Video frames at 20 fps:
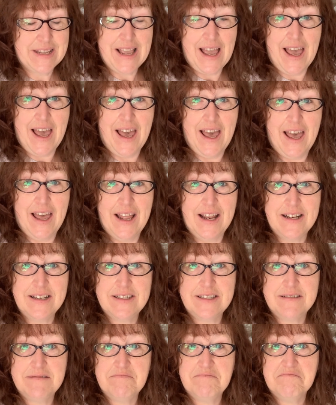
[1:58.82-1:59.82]

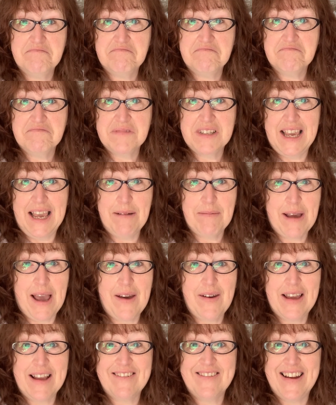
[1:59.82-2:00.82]
and keep
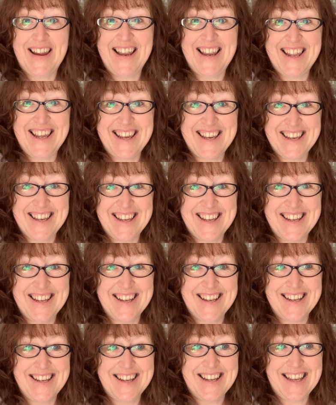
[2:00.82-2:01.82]
going really.
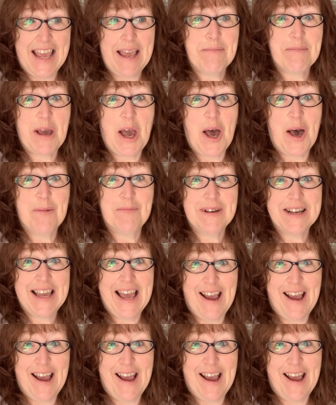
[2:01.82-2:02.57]
Keep calm and